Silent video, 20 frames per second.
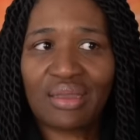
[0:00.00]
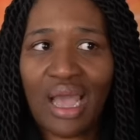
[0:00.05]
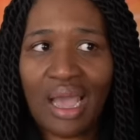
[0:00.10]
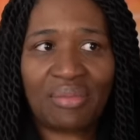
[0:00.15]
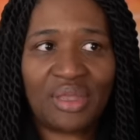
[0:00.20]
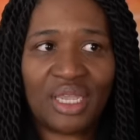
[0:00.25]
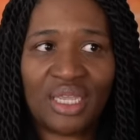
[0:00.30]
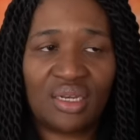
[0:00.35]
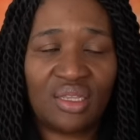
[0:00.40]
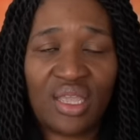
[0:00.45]
I
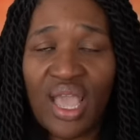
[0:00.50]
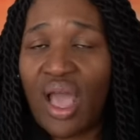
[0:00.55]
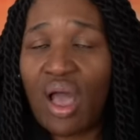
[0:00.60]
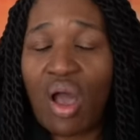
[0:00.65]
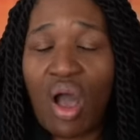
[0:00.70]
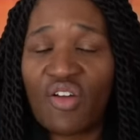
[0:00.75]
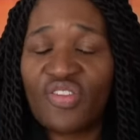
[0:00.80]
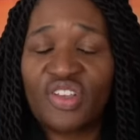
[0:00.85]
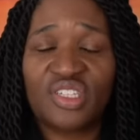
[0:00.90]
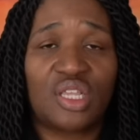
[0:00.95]
mean, yeah,
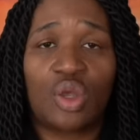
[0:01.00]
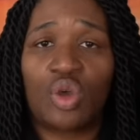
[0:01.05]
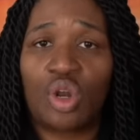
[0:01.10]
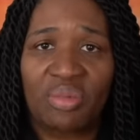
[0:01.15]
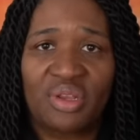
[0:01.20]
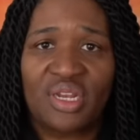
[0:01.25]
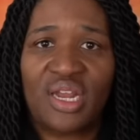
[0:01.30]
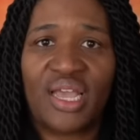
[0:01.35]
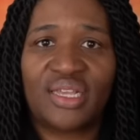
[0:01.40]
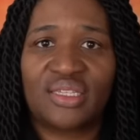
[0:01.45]
obviously it would
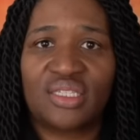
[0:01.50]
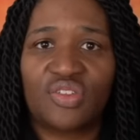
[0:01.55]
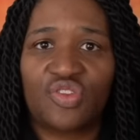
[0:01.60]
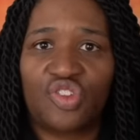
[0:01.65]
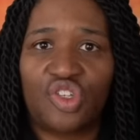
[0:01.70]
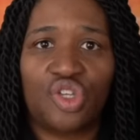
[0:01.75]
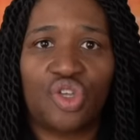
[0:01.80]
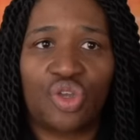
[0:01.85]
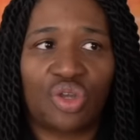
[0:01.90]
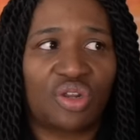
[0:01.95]
have been nice if
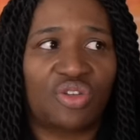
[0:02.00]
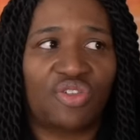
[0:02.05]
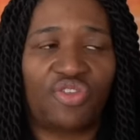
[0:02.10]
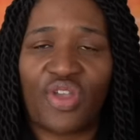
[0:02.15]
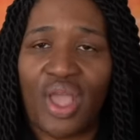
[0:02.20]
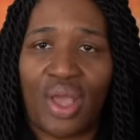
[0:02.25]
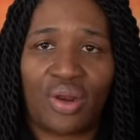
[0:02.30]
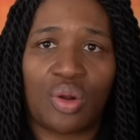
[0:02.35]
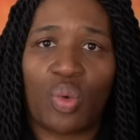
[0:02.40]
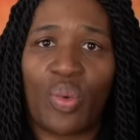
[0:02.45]
she could have
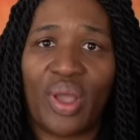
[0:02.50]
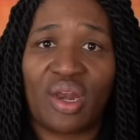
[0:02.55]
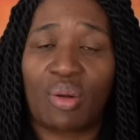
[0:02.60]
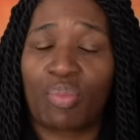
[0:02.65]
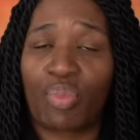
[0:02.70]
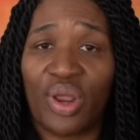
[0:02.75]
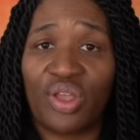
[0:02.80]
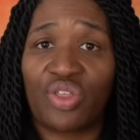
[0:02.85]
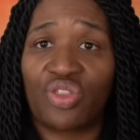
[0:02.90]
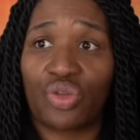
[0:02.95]
found a way to
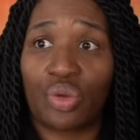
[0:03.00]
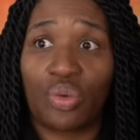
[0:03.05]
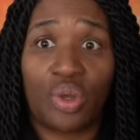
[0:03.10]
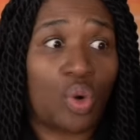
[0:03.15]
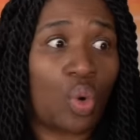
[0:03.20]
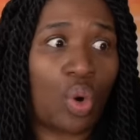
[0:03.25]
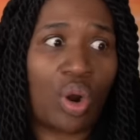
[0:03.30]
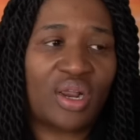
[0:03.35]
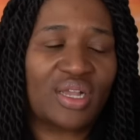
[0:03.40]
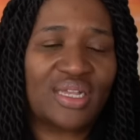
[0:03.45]
break through
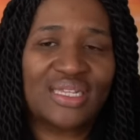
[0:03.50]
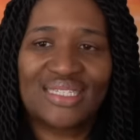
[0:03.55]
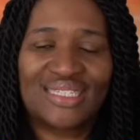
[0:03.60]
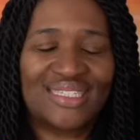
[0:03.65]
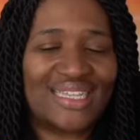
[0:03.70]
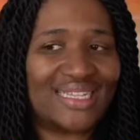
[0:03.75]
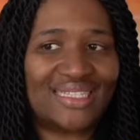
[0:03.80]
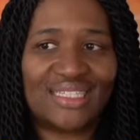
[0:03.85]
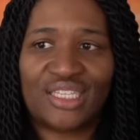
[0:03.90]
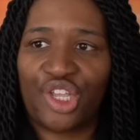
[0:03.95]
it, or
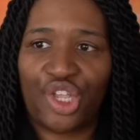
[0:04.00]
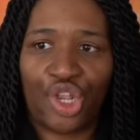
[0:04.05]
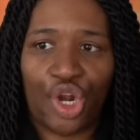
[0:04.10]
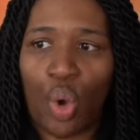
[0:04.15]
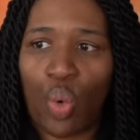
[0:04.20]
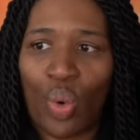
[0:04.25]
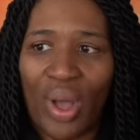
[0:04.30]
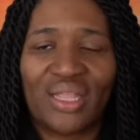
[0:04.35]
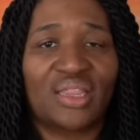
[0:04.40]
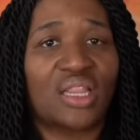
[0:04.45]
instead say, you
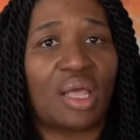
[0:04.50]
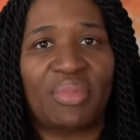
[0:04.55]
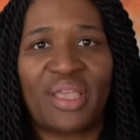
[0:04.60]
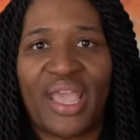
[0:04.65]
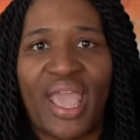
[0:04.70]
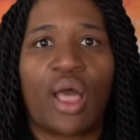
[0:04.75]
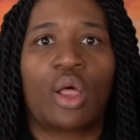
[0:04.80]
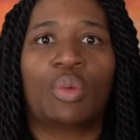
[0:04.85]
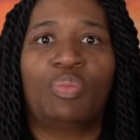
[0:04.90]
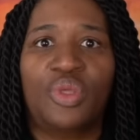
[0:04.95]
know what, let me
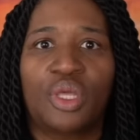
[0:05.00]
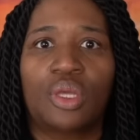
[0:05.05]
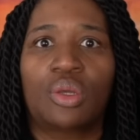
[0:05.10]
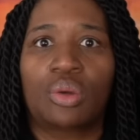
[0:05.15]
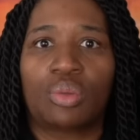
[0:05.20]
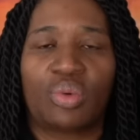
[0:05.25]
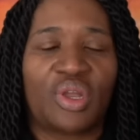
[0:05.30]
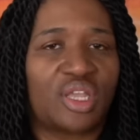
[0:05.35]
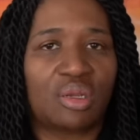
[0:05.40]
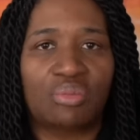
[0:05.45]
help
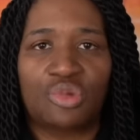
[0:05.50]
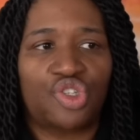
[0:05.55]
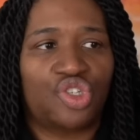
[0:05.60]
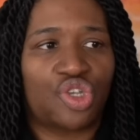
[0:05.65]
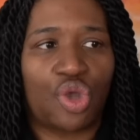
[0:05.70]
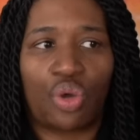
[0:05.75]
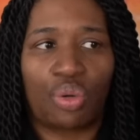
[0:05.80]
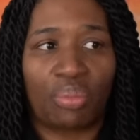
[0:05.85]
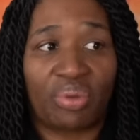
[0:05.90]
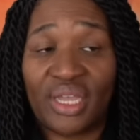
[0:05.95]
you, Rick and
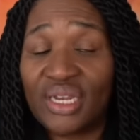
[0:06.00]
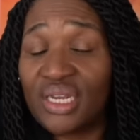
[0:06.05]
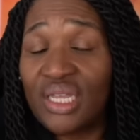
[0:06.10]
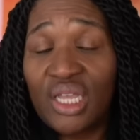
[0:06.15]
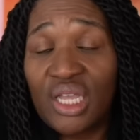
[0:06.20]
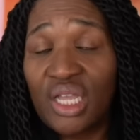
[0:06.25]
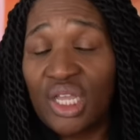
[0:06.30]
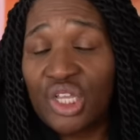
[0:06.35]
Michonne, but